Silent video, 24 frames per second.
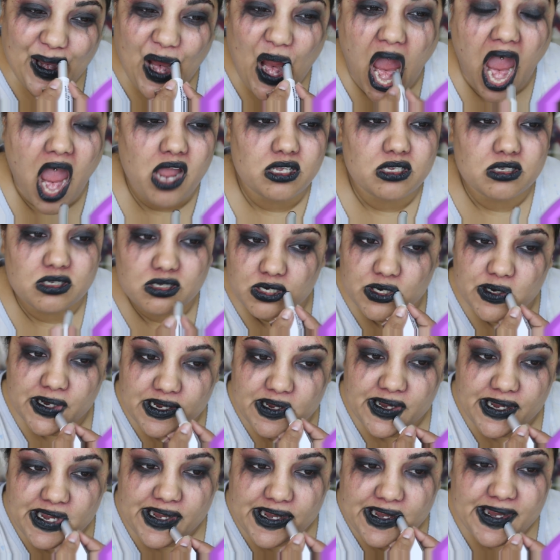Again, this doesn't
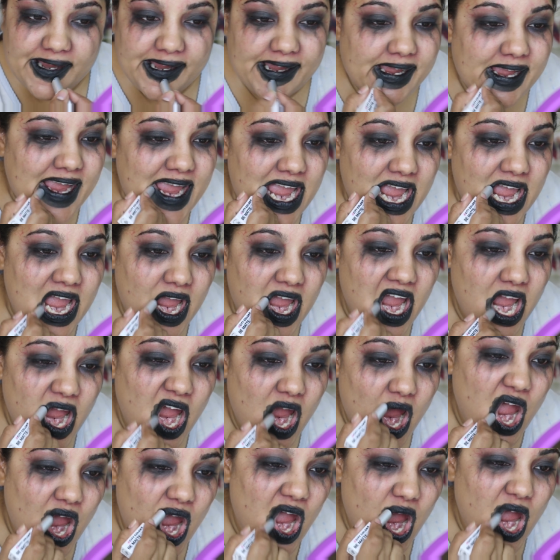have to be too neat
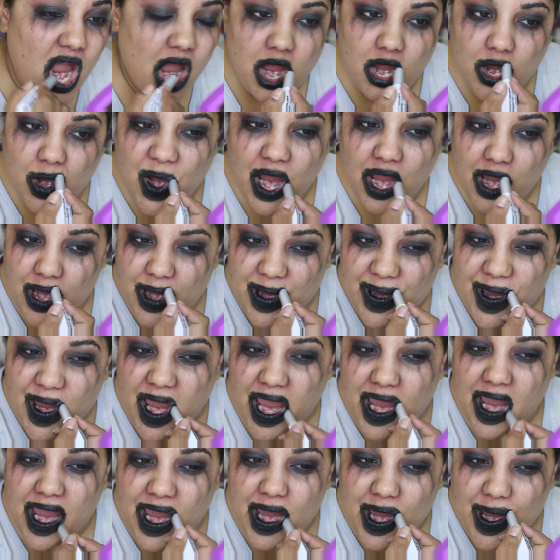because it's not really going to be
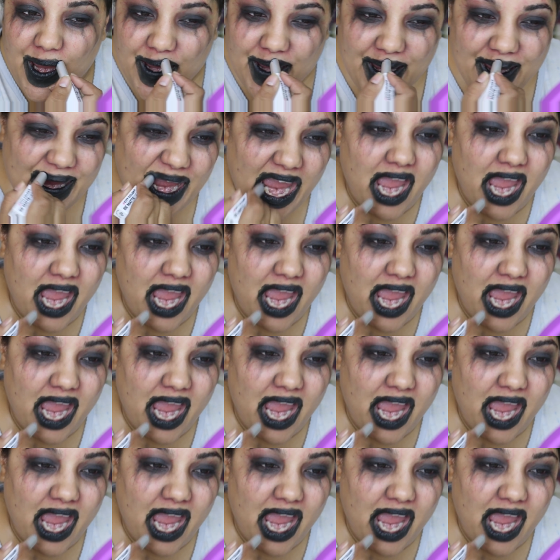seen.